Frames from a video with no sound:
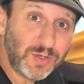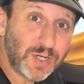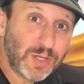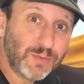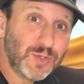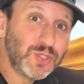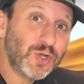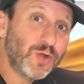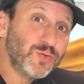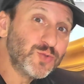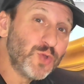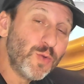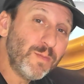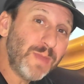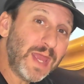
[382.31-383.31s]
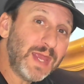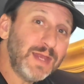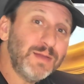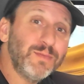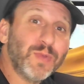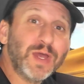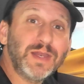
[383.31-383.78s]
in other words, your own
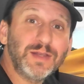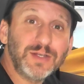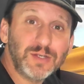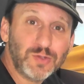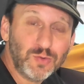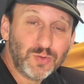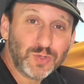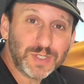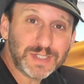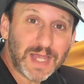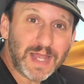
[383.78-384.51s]
domain, but Google is